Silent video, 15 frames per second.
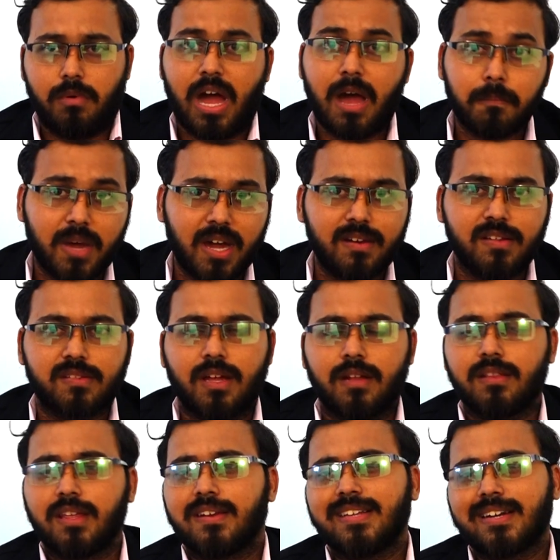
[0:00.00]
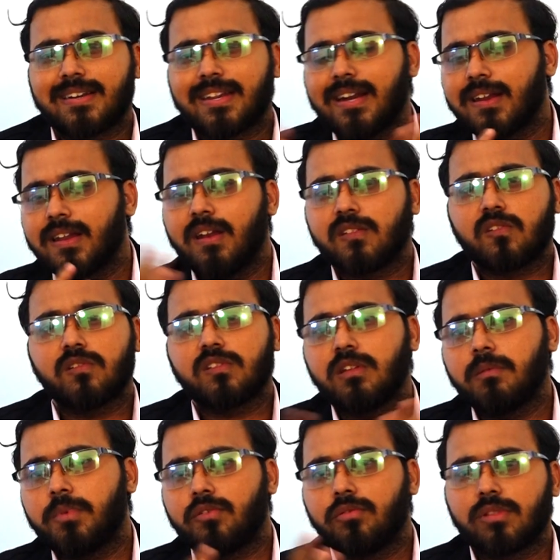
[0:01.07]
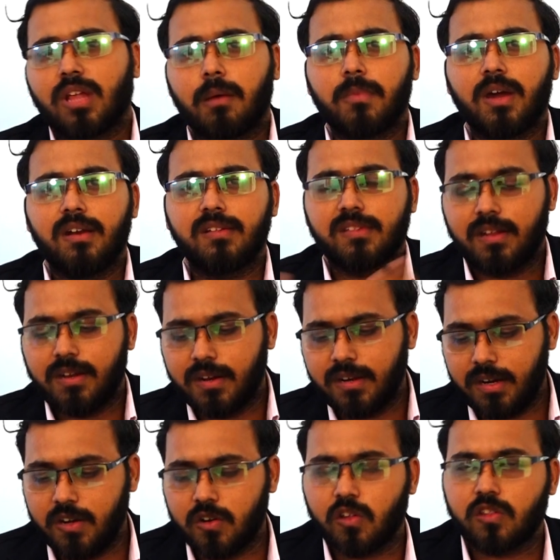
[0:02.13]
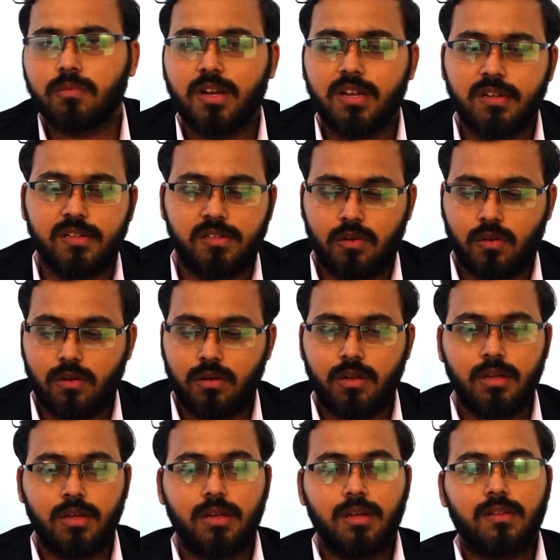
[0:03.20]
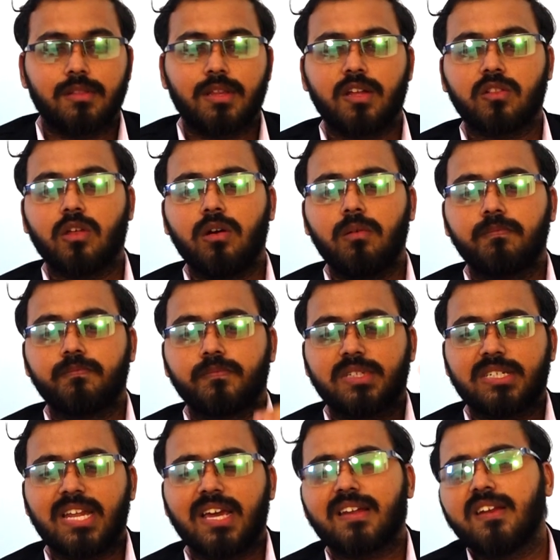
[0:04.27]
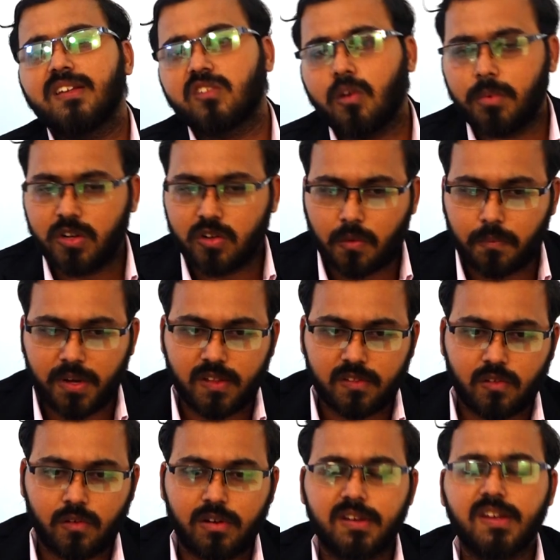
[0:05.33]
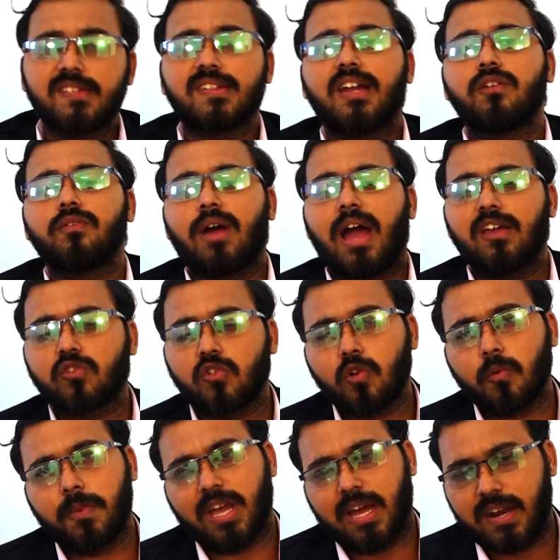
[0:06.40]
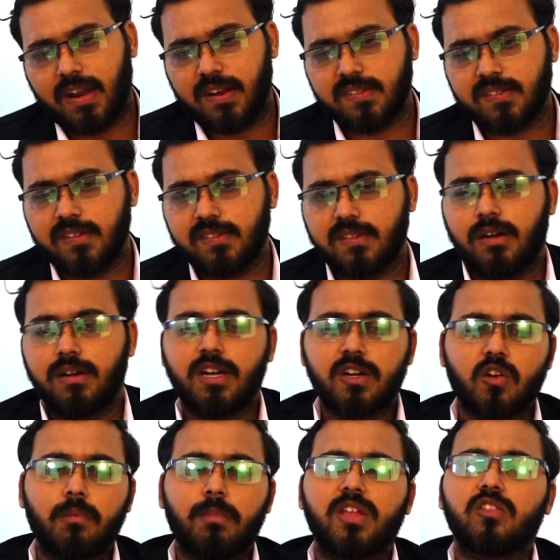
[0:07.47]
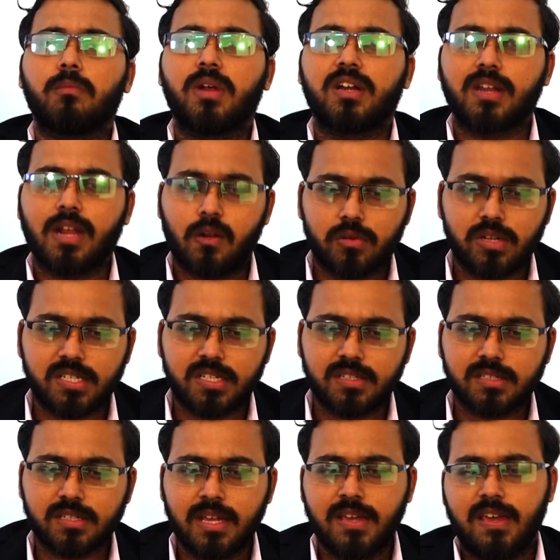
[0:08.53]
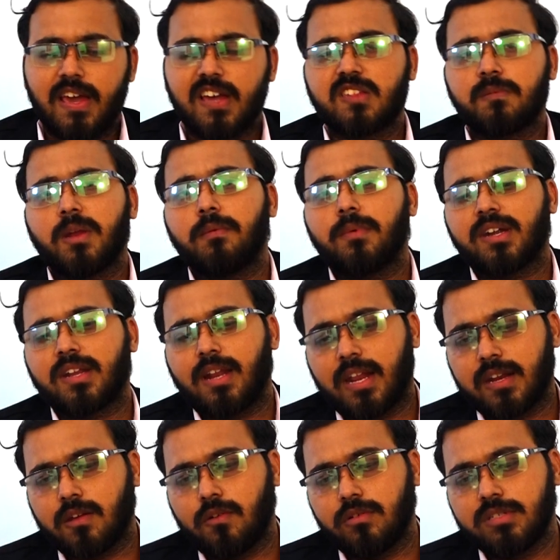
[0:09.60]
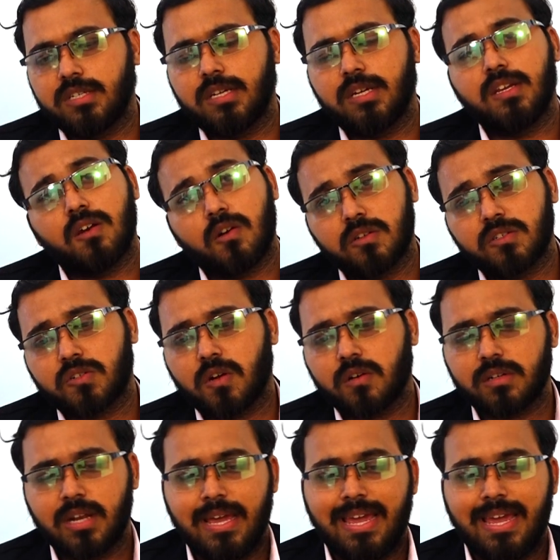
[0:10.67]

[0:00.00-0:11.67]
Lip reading: Afghanistan. There is a trade relationship between the Afghanistan and Indus Valley region. Then the techniques of interpretation, recite isotopic analysis, determine the material origins, experimental archaeology, reconstruct